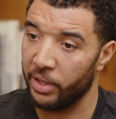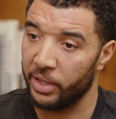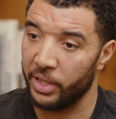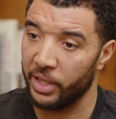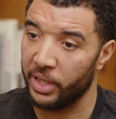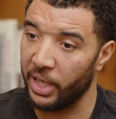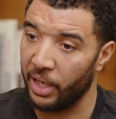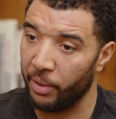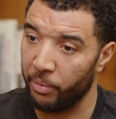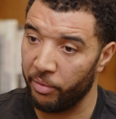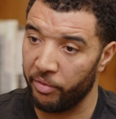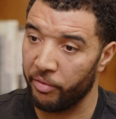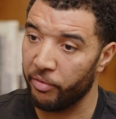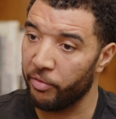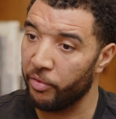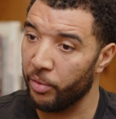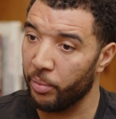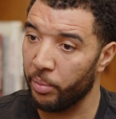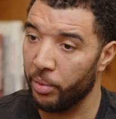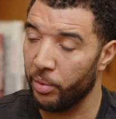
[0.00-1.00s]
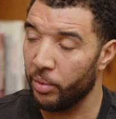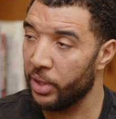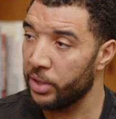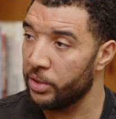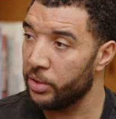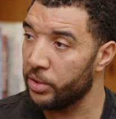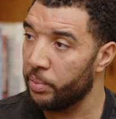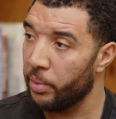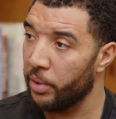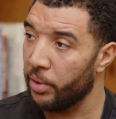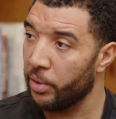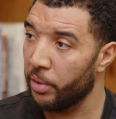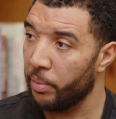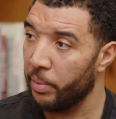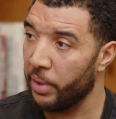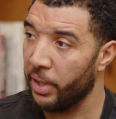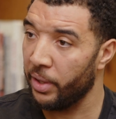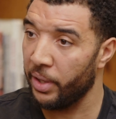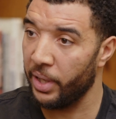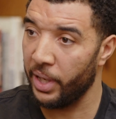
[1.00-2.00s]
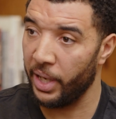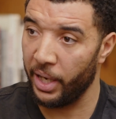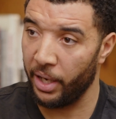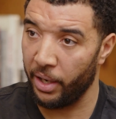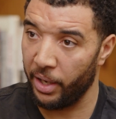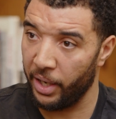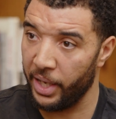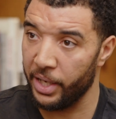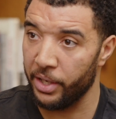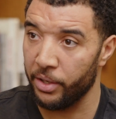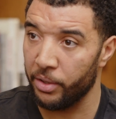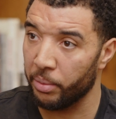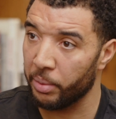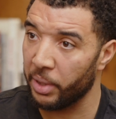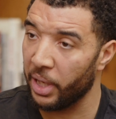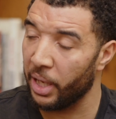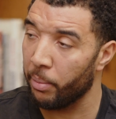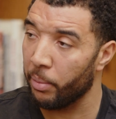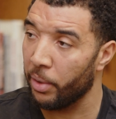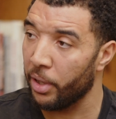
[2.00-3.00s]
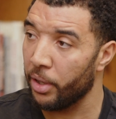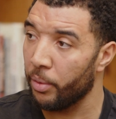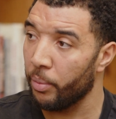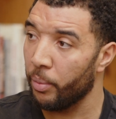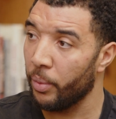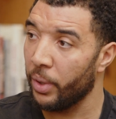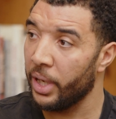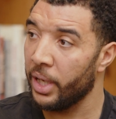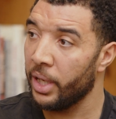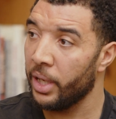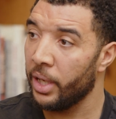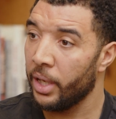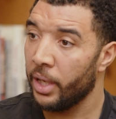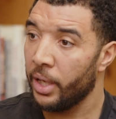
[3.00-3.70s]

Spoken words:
I did that within football, as you spoke about, and I ended up getting my own way.